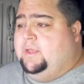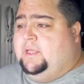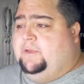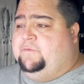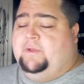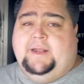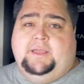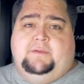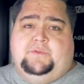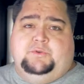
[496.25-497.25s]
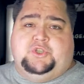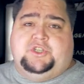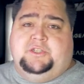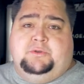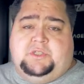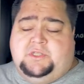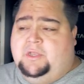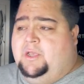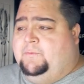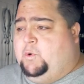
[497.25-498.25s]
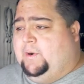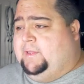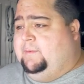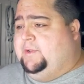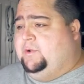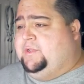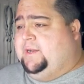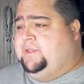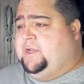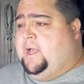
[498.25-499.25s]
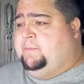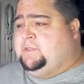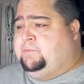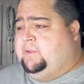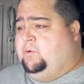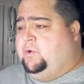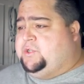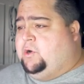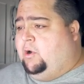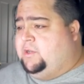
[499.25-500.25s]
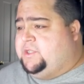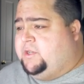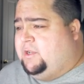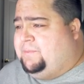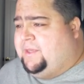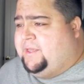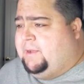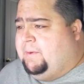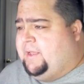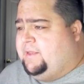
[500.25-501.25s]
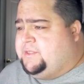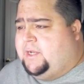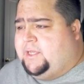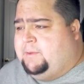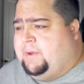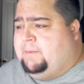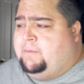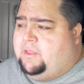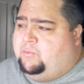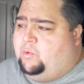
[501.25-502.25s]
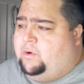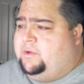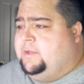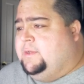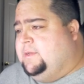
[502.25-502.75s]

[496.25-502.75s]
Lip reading: If any of you sleuths want to let me know down in the comments below which card it is. It could be a Gigabyte. He's got a Gigabyte motherboard.